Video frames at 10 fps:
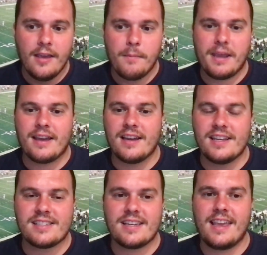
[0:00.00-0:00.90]

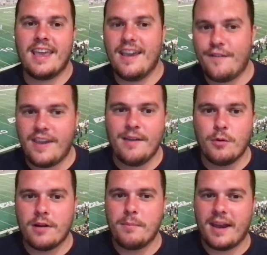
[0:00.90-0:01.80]
because if he
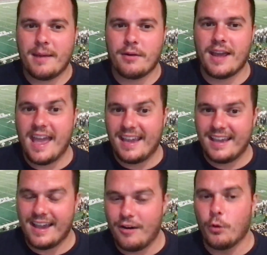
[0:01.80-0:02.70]
would have been able to
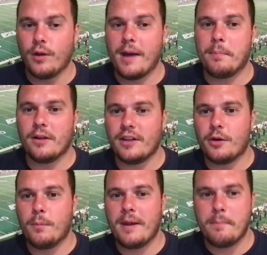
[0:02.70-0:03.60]
hold up a
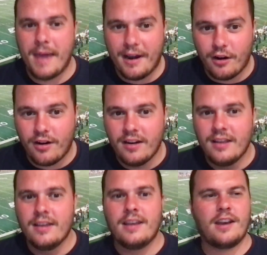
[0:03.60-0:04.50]
little bit better,
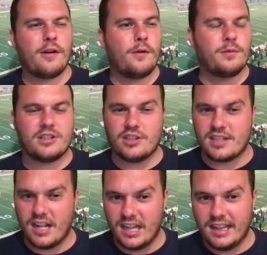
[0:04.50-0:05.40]
it was just
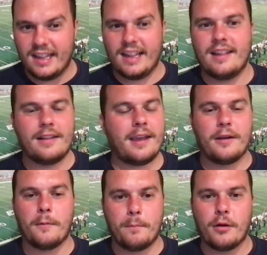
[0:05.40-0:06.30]

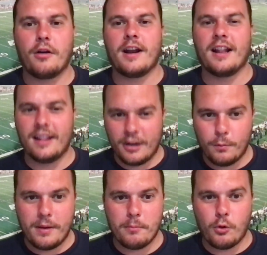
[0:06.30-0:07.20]
could have put on a little
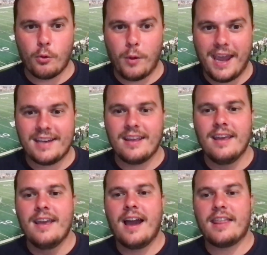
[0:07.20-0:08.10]
bit more weight,
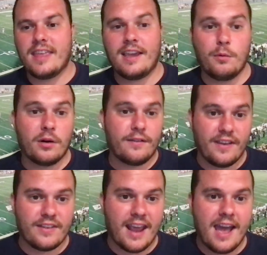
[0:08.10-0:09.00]
I think he would have
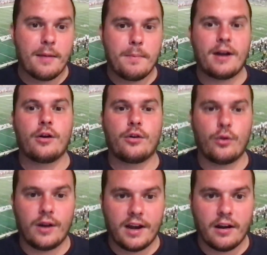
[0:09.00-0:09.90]
even had a better
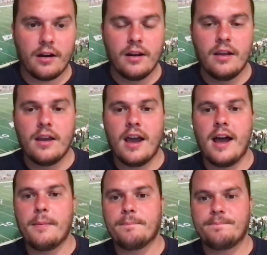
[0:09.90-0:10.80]
career. But